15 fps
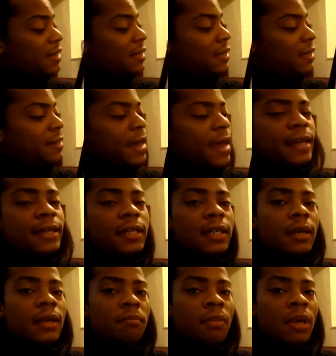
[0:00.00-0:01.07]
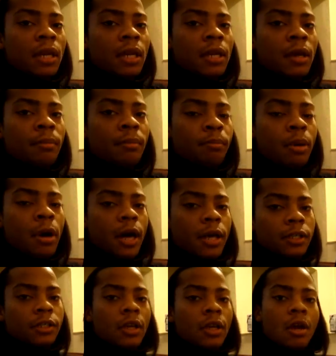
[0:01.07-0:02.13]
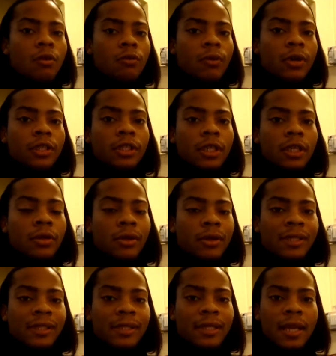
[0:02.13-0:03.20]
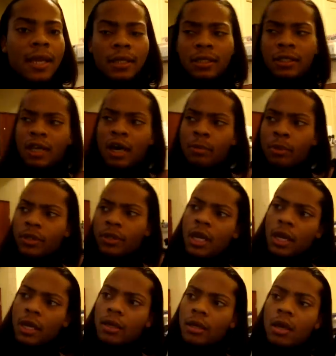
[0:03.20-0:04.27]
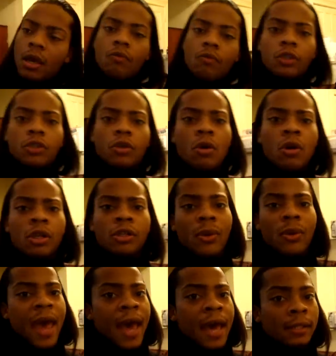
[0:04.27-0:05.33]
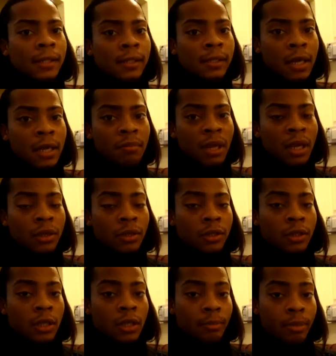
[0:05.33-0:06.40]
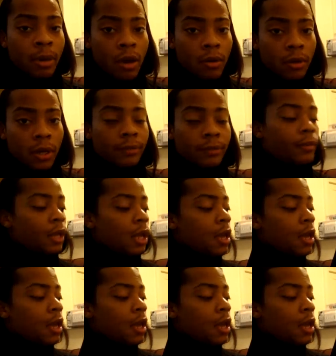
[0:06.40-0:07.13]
Standing Medium Punch, which is her standing double kick, which also adds stun meter to the opponent.